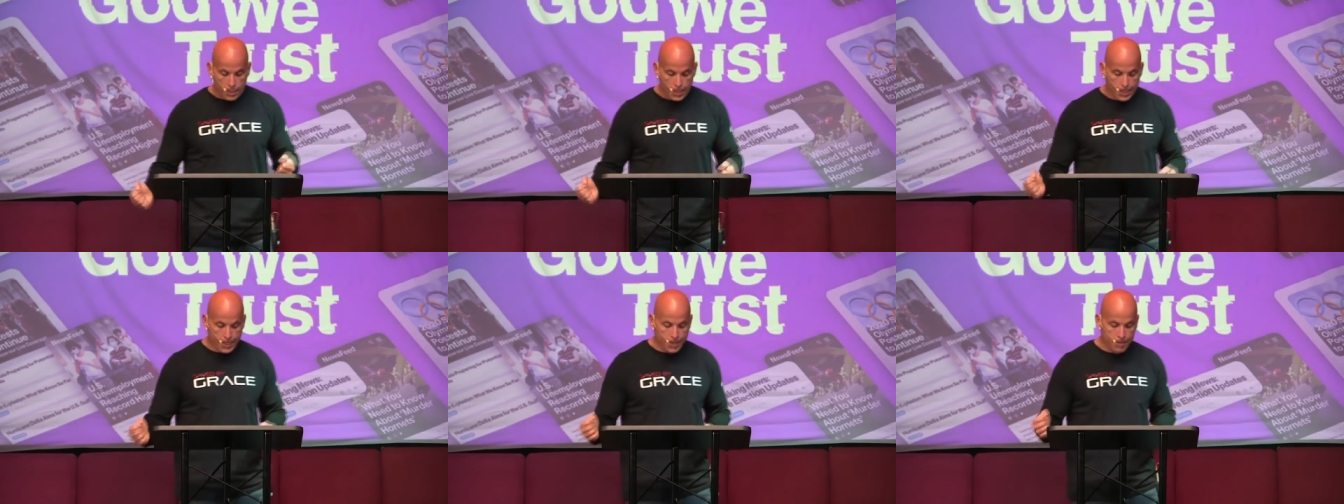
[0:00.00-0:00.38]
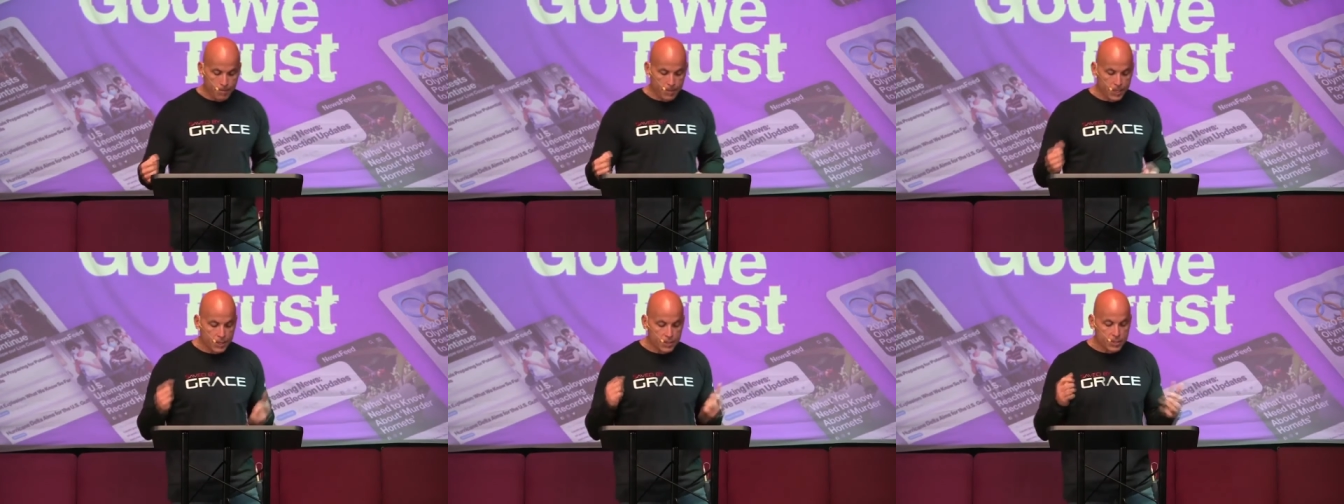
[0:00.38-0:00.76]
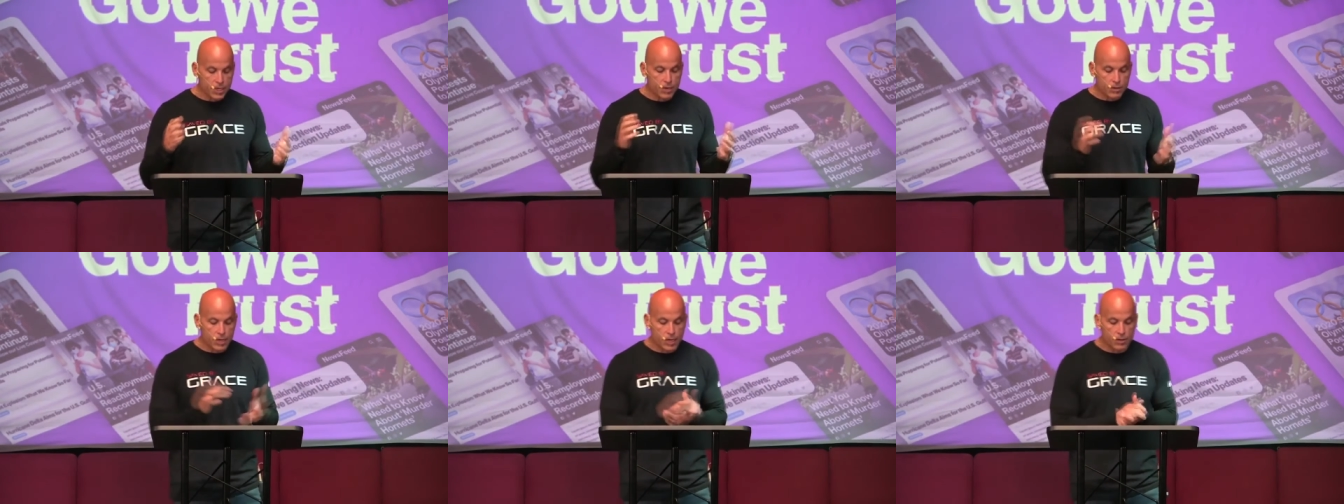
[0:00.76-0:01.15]
um, because
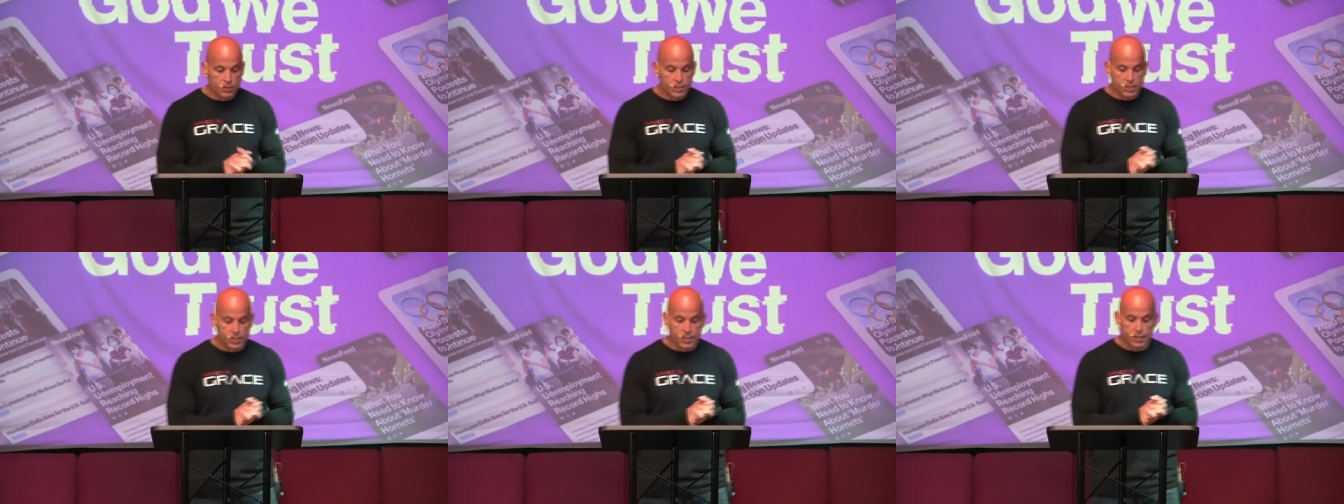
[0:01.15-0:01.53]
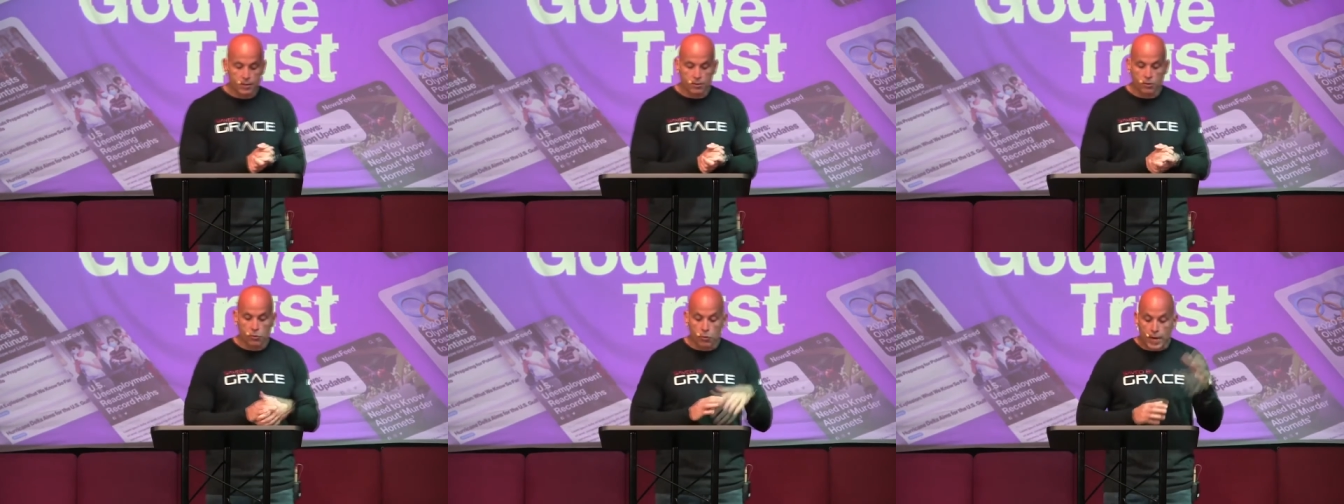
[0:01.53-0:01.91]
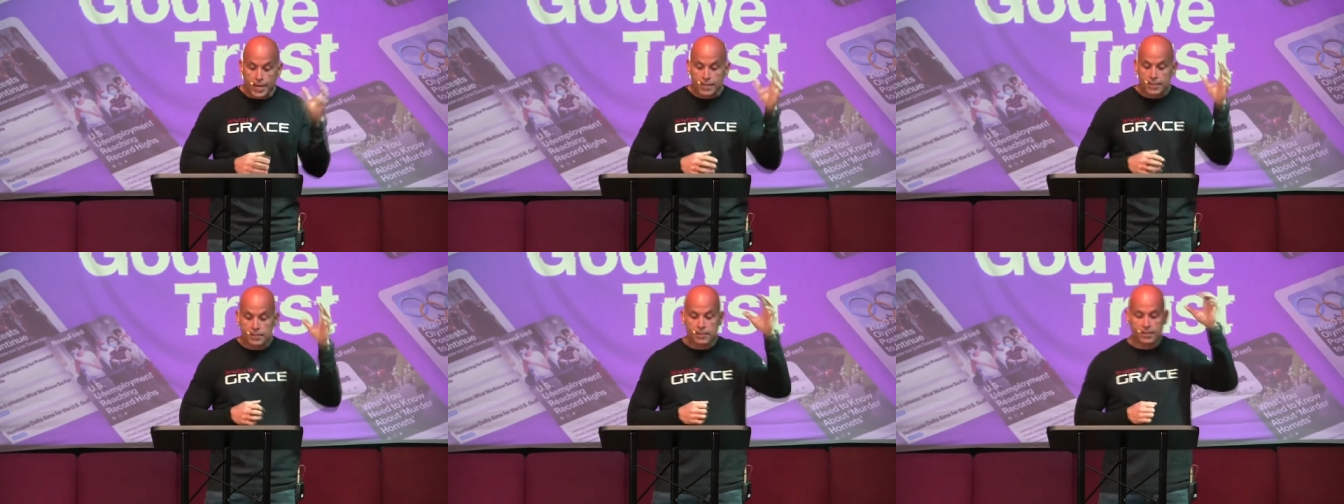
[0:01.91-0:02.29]
here, here's the deal
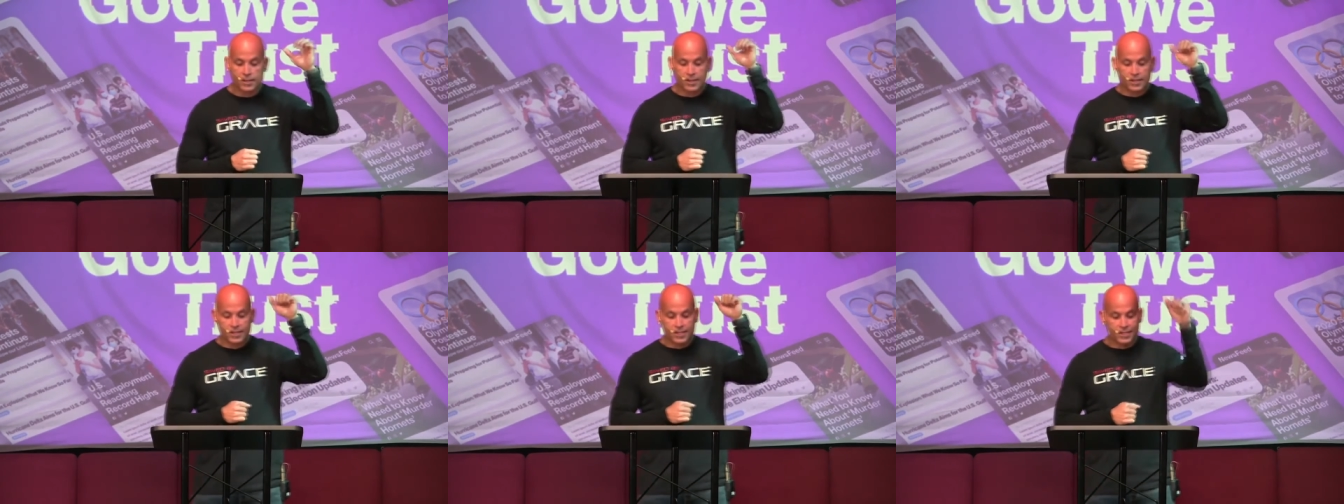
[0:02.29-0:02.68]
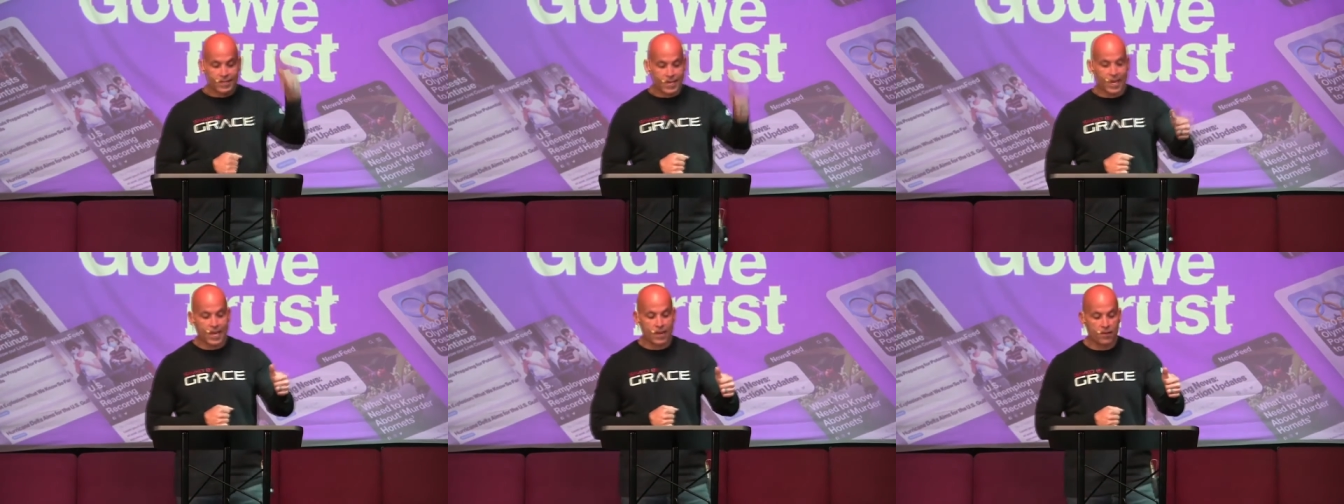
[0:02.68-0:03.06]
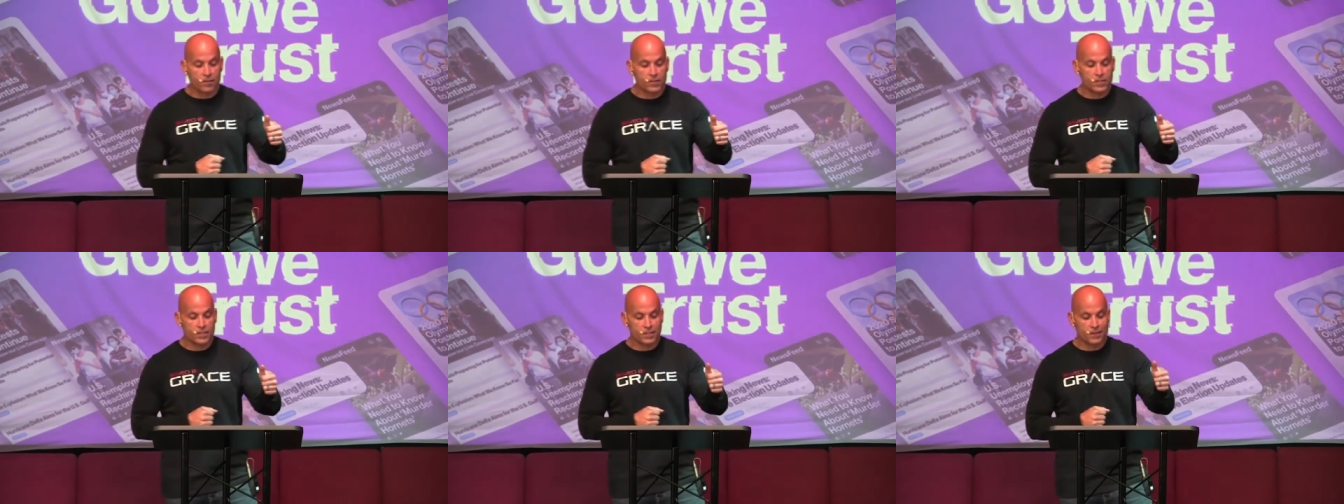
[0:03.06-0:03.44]
grace
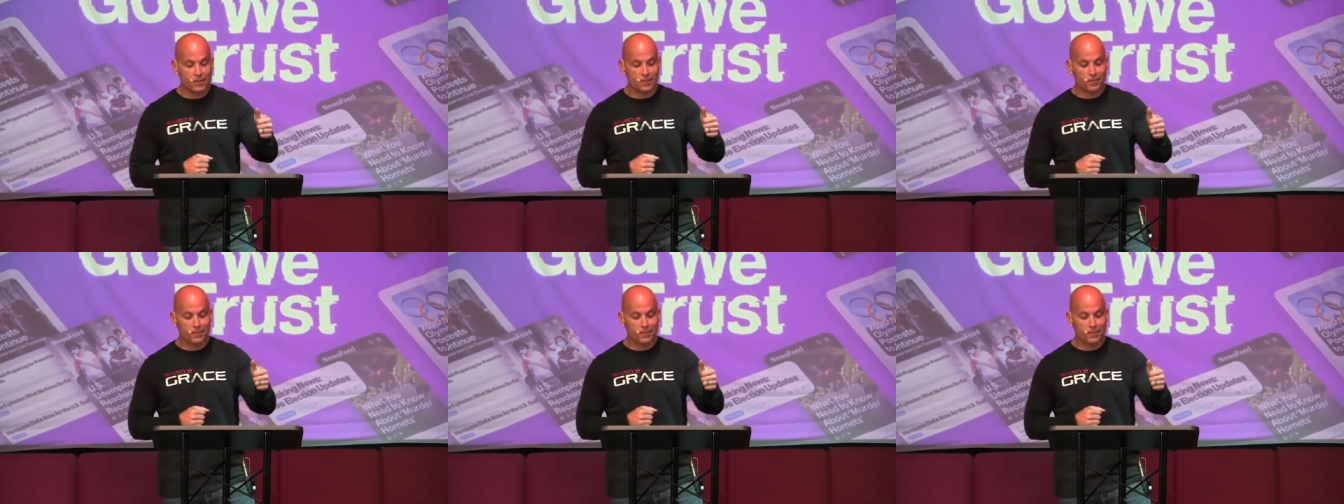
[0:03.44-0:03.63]
saves,